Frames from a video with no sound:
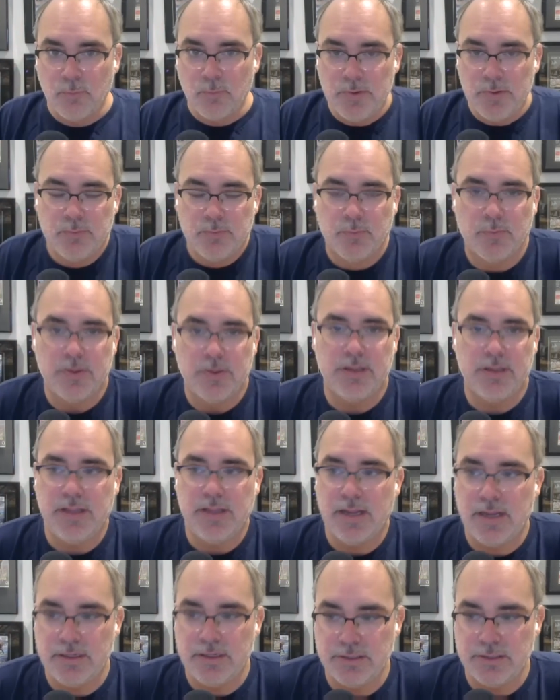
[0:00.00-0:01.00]
we
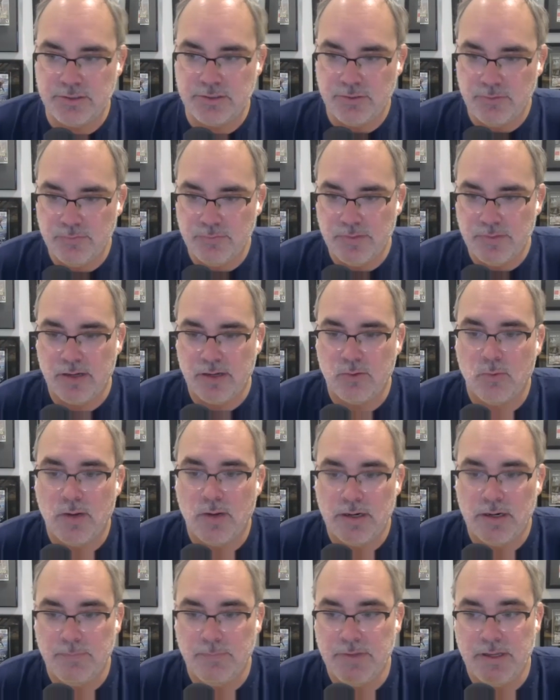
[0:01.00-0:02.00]
really had to tune that
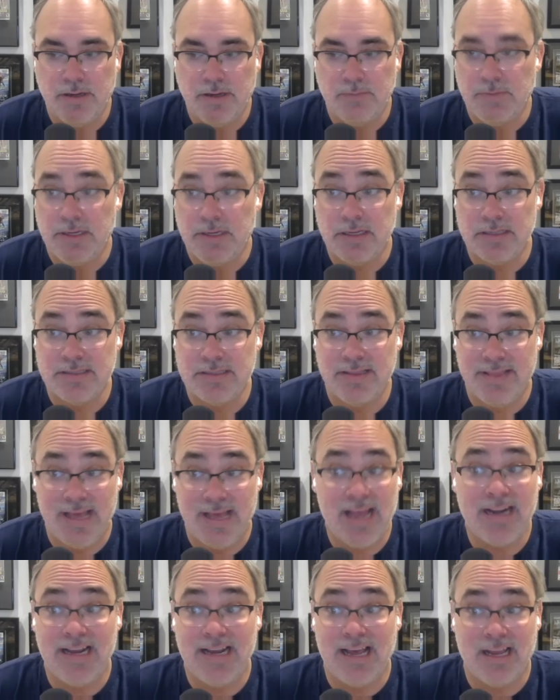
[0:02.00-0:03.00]
quite a bit because
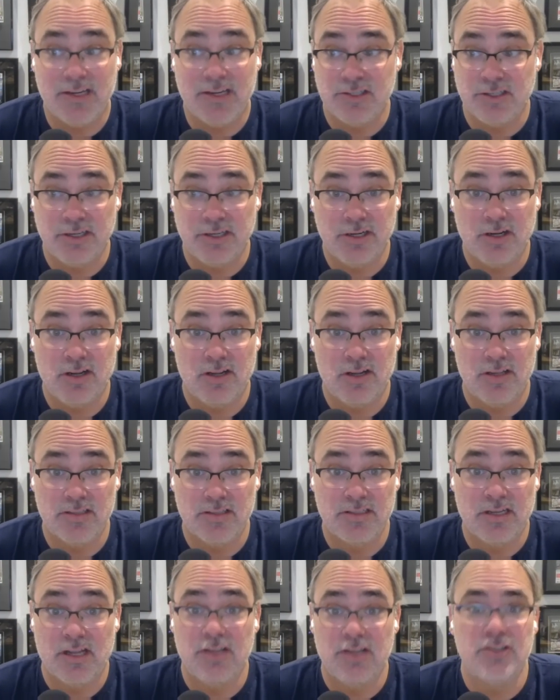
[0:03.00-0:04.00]
that actually
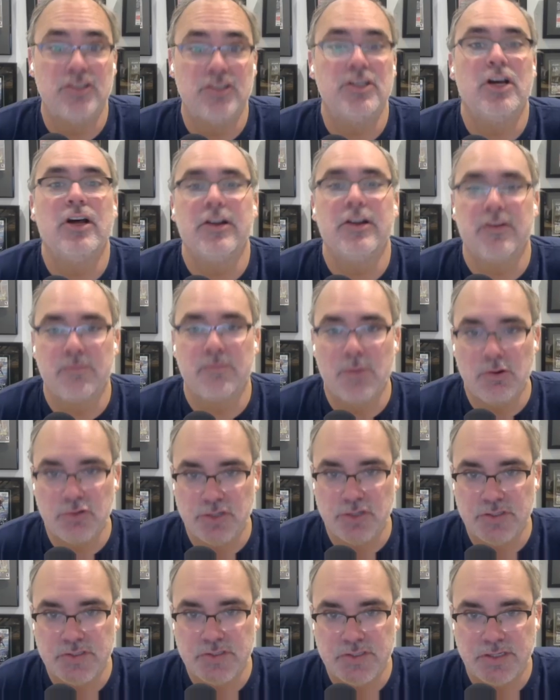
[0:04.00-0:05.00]
caused a ton of
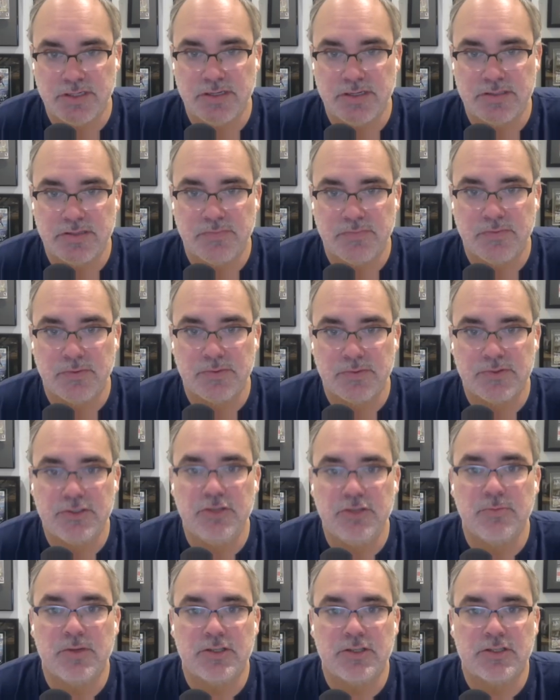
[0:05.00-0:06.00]
motion sickness if there was
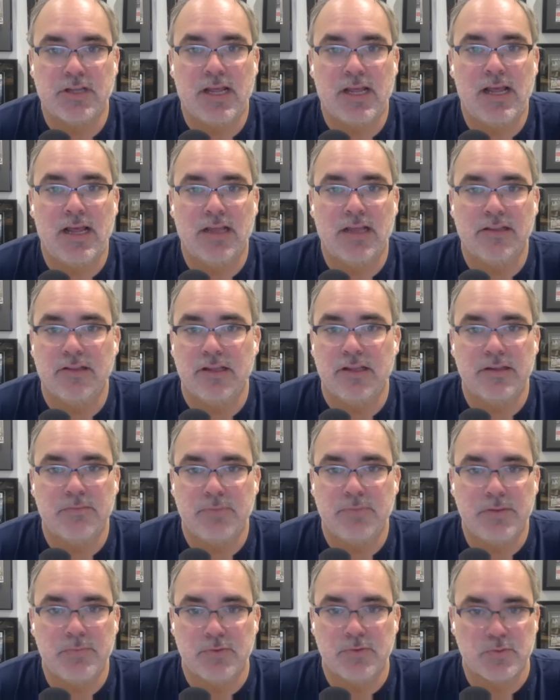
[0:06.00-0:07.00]
too much lag
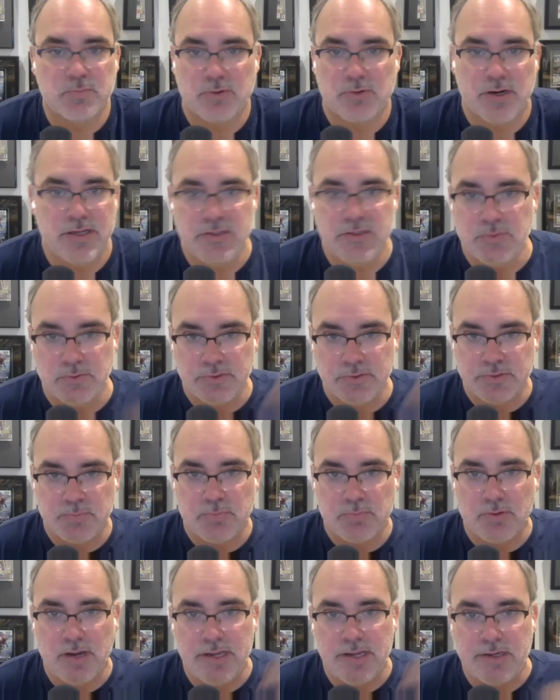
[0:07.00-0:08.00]
like people's brains would
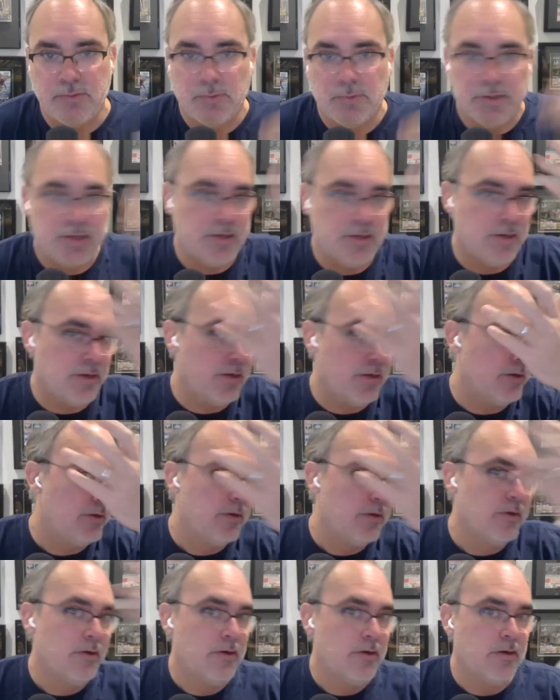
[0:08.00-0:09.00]
just break when uh
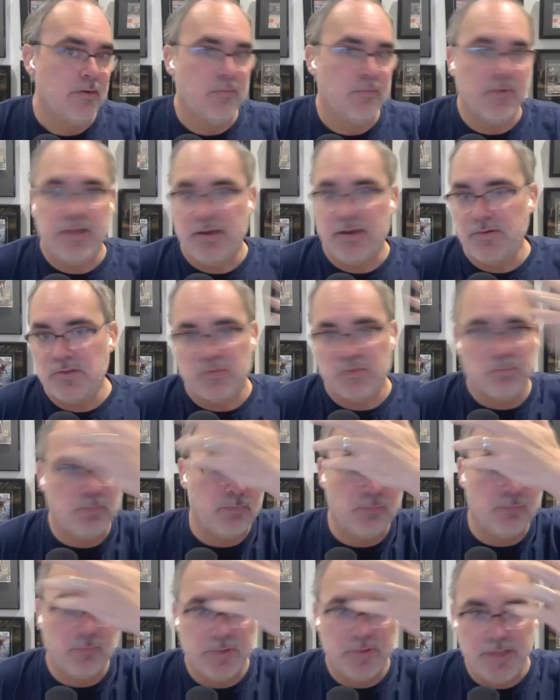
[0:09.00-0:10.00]
when that was
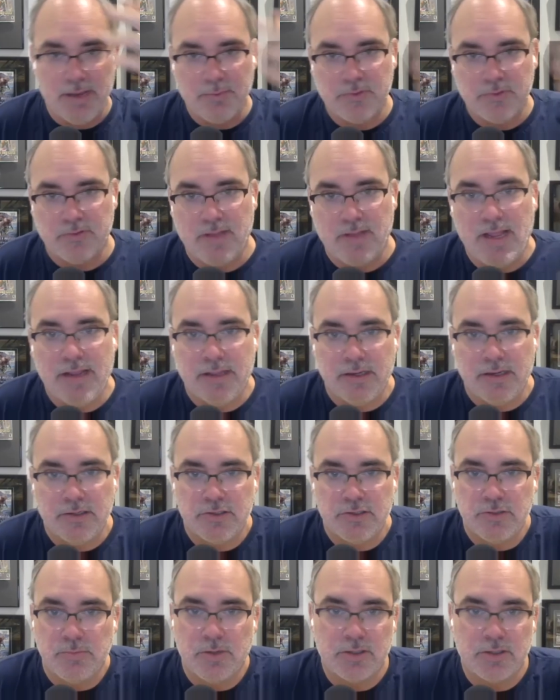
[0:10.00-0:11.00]
when that was
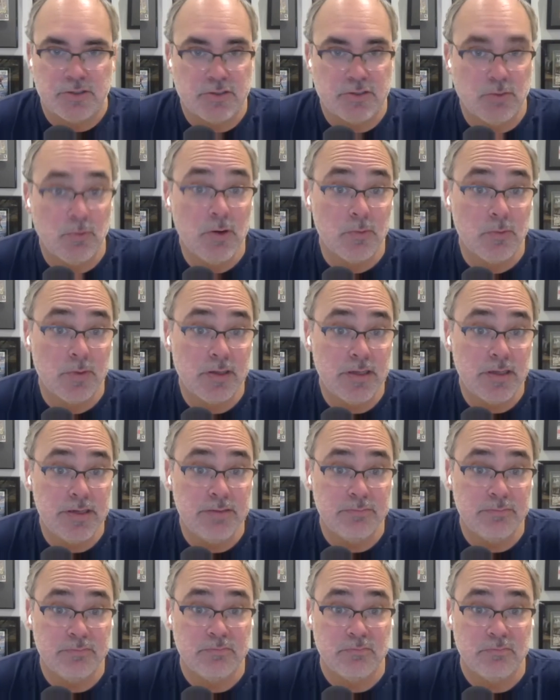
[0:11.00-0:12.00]
lagging too much so we're
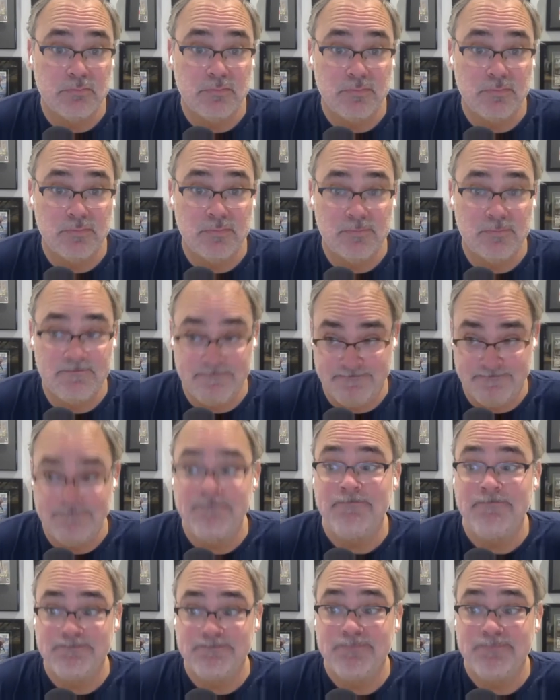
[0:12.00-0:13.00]
really really
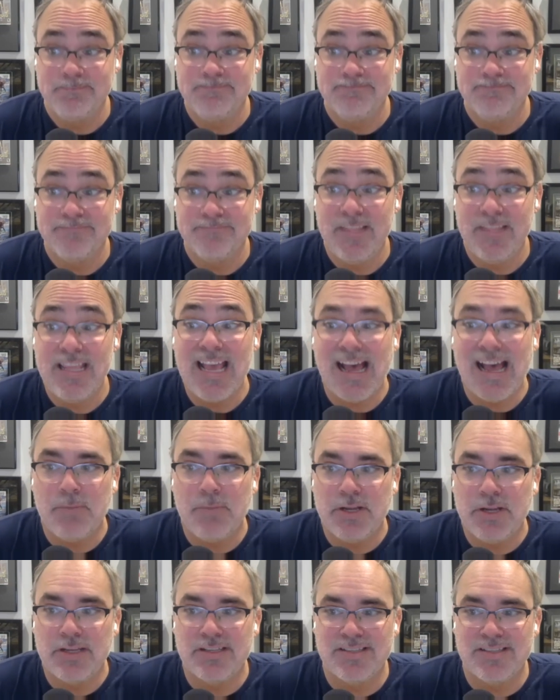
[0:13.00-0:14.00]
mm-hmm. yeah
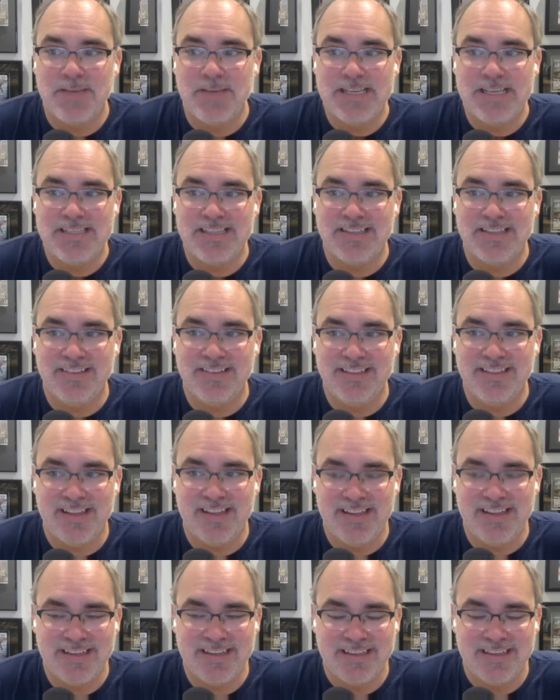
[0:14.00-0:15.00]
because basically
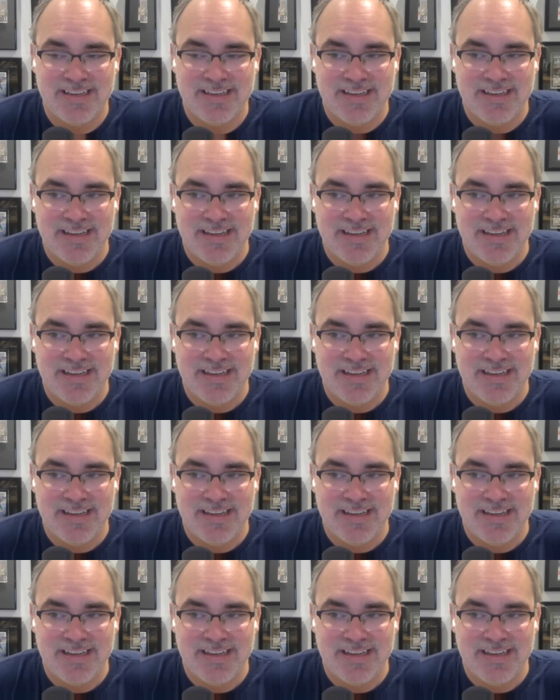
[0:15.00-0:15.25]
like